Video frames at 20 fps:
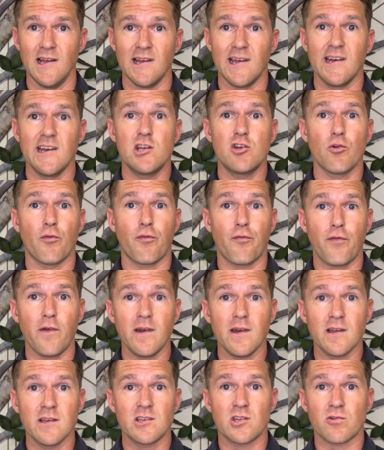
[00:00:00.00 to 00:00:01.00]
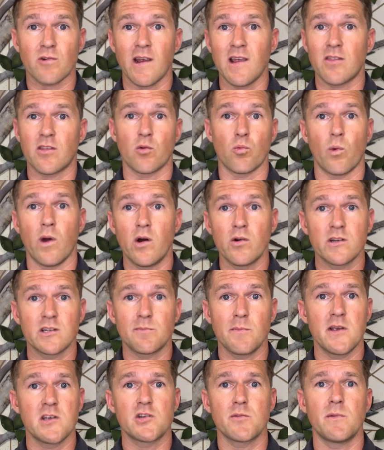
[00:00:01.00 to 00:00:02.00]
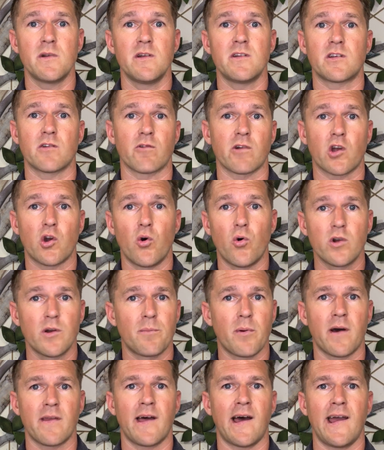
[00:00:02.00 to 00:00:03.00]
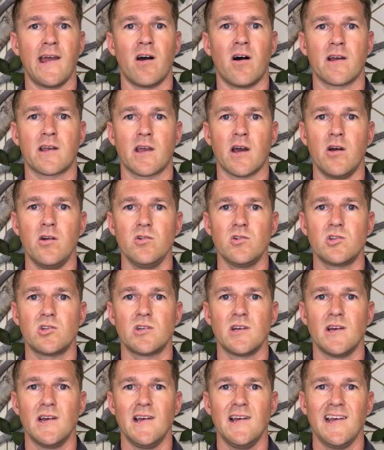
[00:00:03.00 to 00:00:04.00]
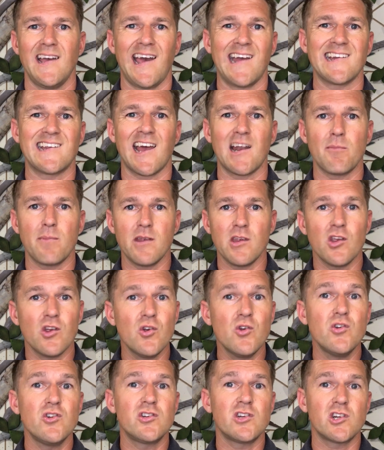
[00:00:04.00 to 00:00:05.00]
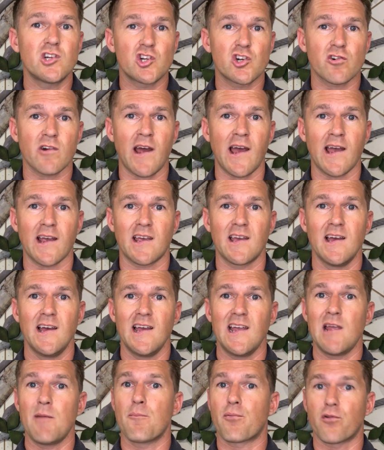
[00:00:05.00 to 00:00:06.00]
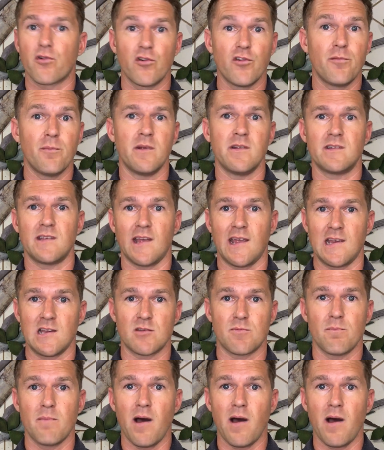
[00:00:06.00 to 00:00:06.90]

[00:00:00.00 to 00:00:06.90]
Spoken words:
Initial fitness, strength, and wellness measurements are recorded by the AI coach and can be used to track improvements each